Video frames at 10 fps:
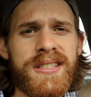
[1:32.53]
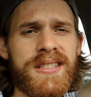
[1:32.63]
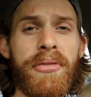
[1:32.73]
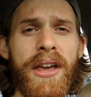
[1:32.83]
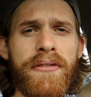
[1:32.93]

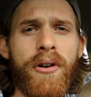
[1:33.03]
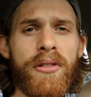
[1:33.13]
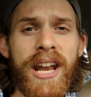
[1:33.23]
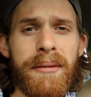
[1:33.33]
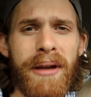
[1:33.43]
I'm
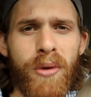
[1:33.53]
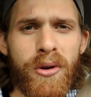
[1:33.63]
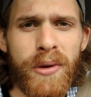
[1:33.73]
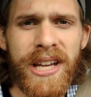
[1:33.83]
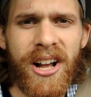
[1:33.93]
thankful that I made
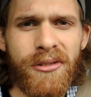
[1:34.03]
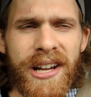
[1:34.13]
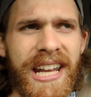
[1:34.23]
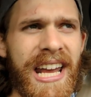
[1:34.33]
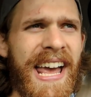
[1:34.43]
1 week
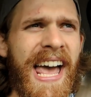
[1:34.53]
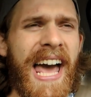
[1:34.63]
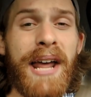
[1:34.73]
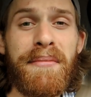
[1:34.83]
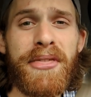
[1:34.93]
already,
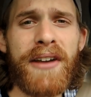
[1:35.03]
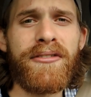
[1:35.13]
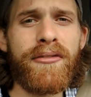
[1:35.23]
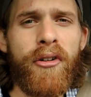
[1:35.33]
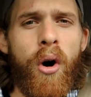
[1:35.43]
and I'm
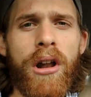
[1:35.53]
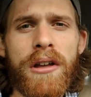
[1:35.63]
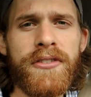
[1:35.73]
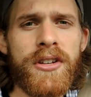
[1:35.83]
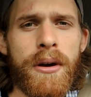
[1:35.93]
thankful for
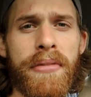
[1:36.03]
all of you.